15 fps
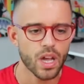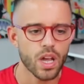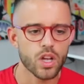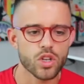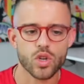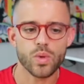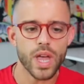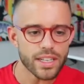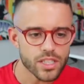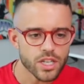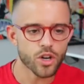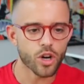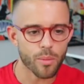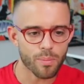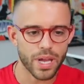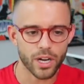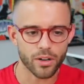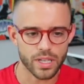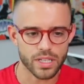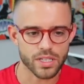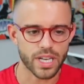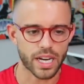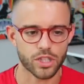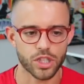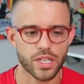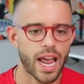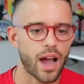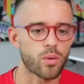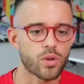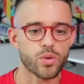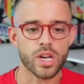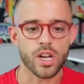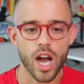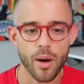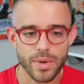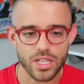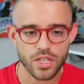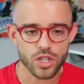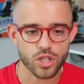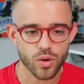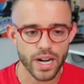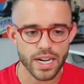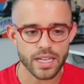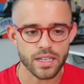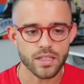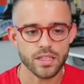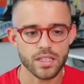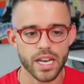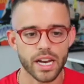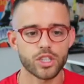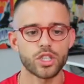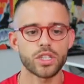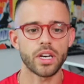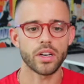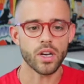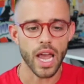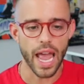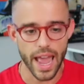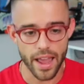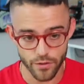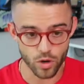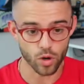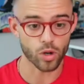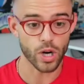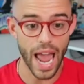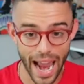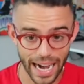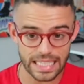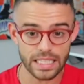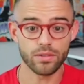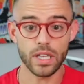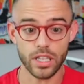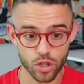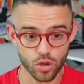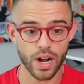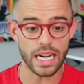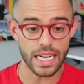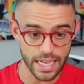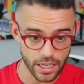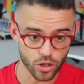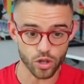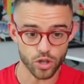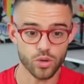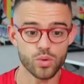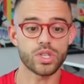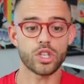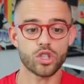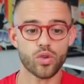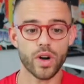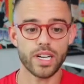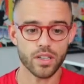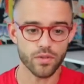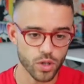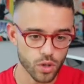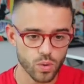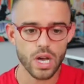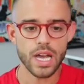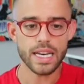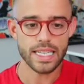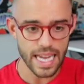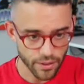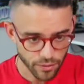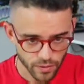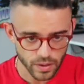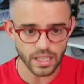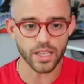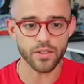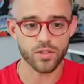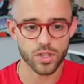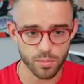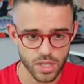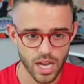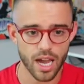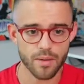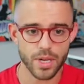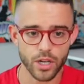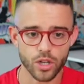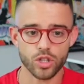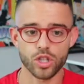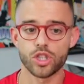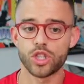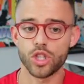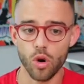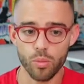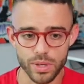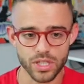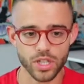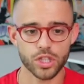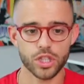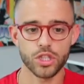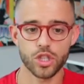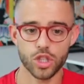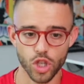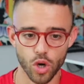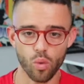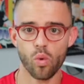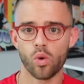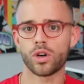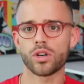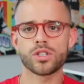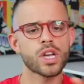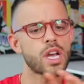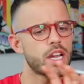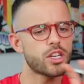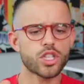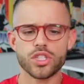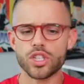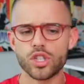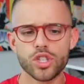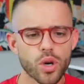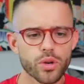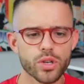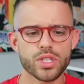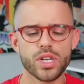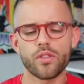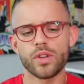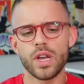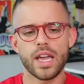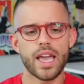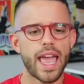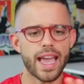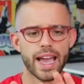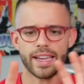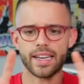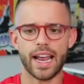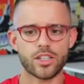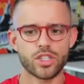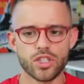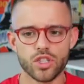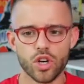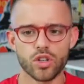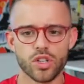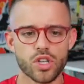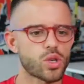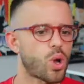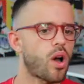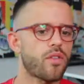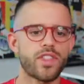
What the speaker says: So that's in your appearance section. Now you can come into the trading section, and if you're actively trading and you're using TradingView, definitely give some time here to show positions, show orders, just to show yourself, hey, I can actually turn this off.